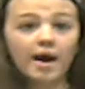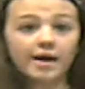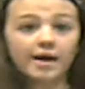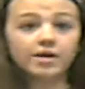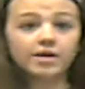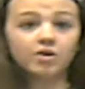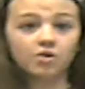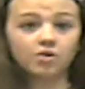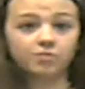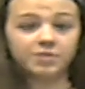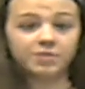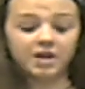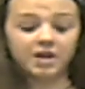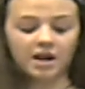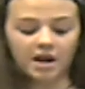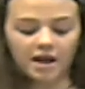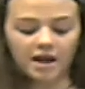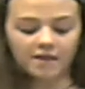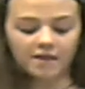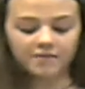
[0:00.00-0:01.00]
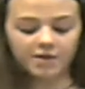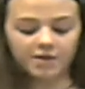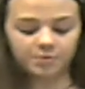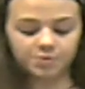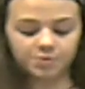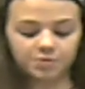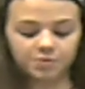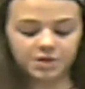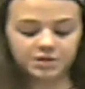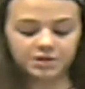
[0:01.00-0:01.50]
I hope that I've
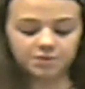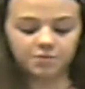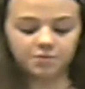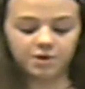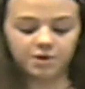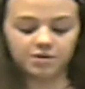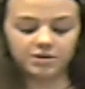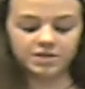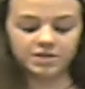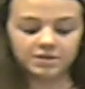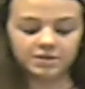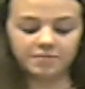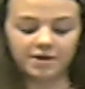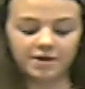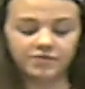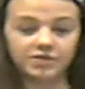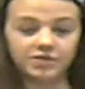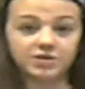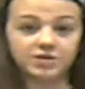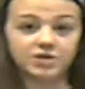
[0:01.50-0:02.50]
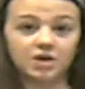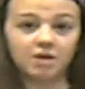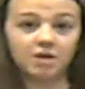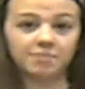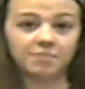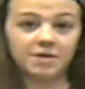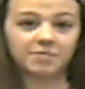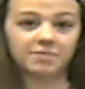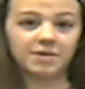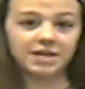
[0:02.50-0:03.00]
helped raise awareness about this
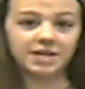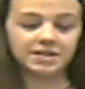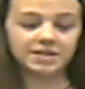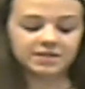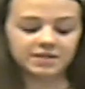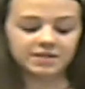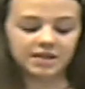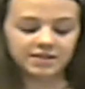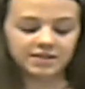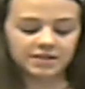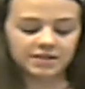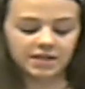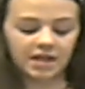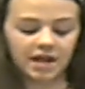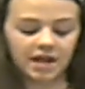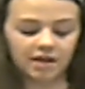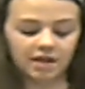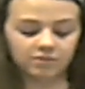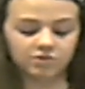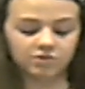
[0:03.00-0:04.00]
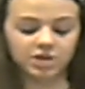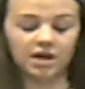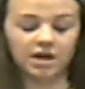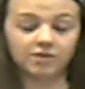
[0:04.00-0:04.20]
topic by discussing how